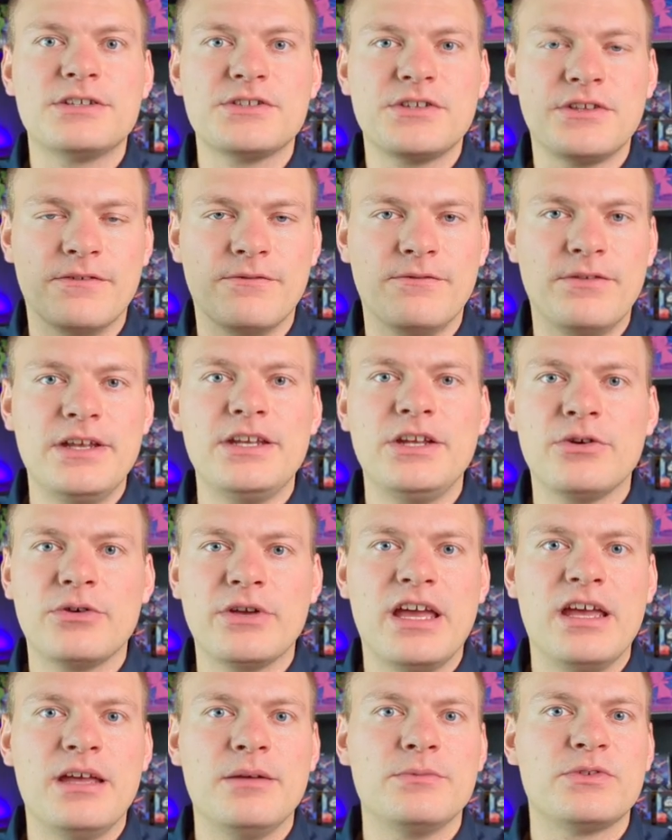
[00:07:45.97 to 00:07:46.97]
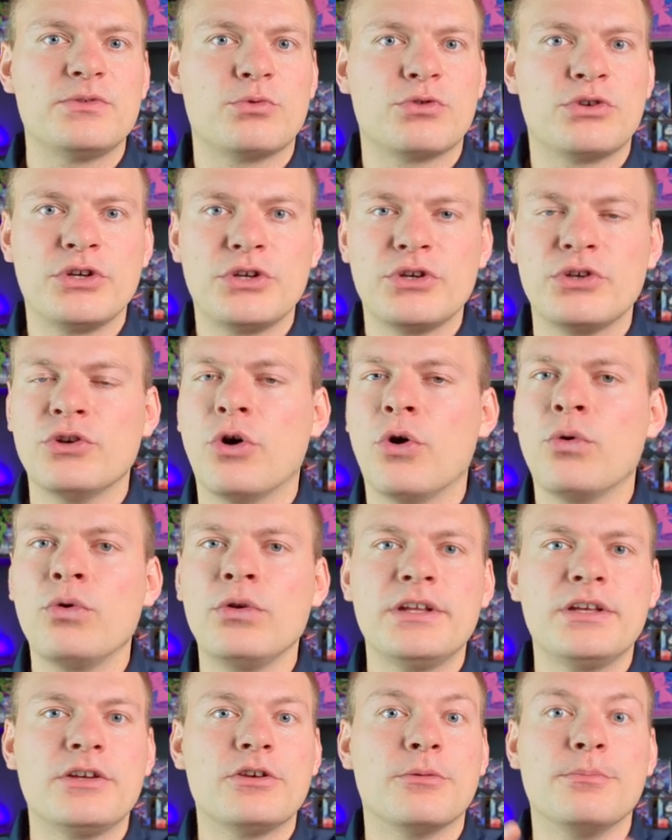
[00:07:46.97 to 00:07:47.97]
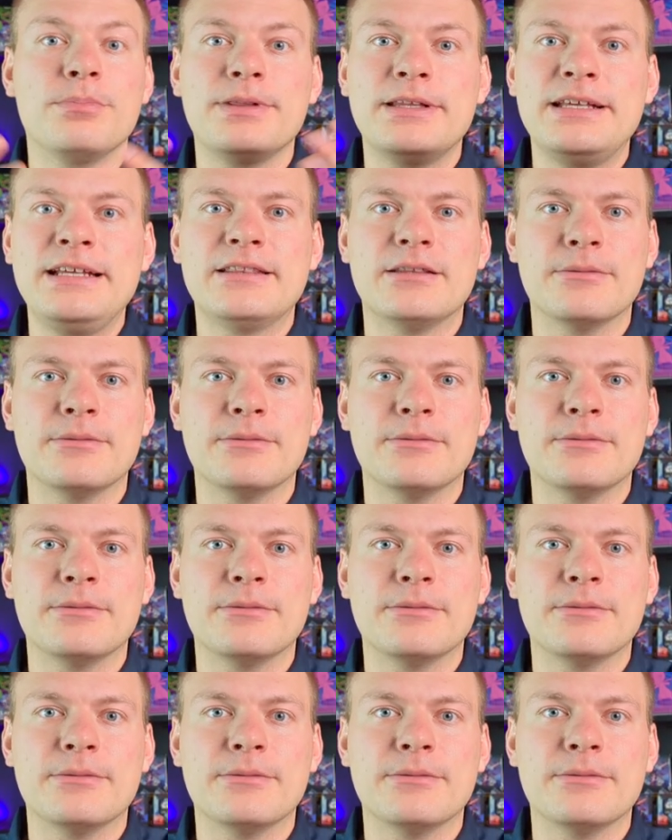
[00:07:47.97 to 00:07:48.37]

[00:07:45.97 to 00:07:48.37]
to the video games where you can only complete